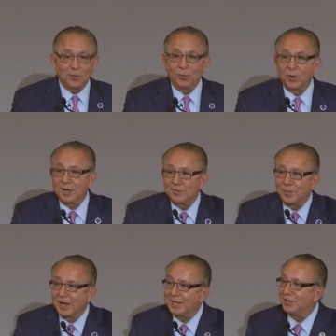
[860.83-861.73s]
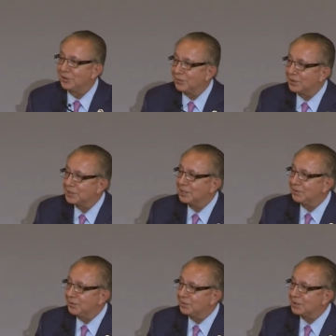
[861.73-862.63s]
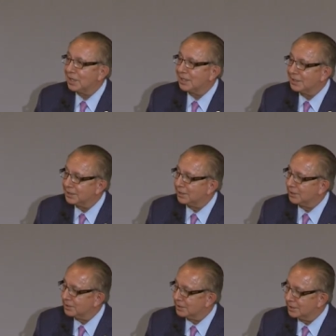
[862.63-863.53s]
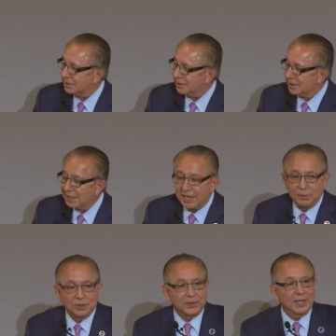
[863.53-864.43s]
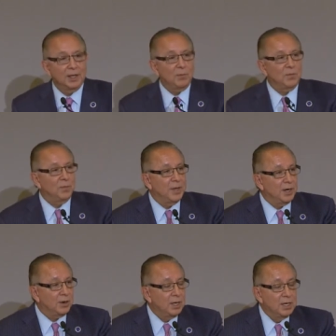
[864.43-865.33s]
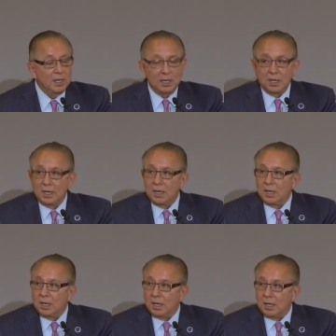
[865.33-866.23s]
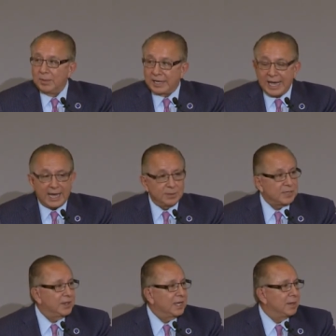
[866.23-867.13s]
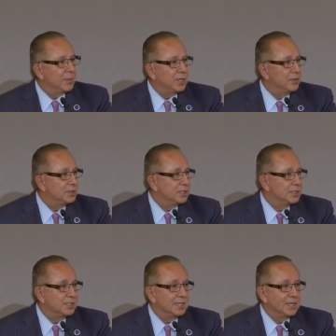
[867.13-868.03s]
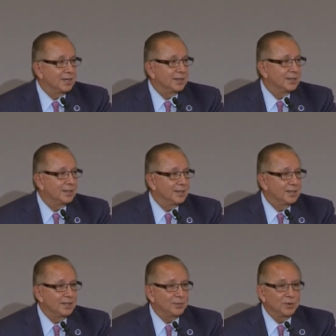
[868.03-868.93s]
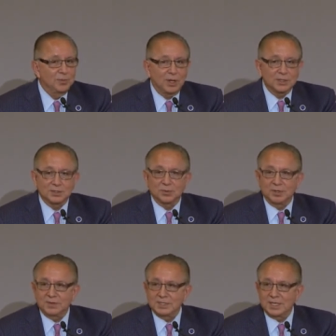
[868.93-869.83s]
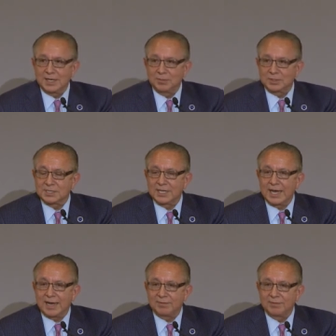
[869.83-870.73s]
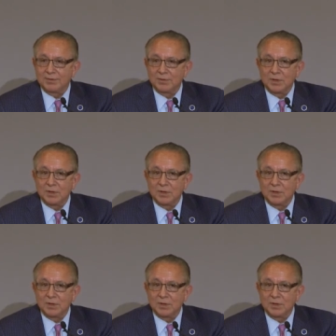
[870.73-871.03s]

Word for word: one of my University of Utah interns, and with the help of Mayor McAdams, I think Emma Houston's in the, in the room also, one of his able staff,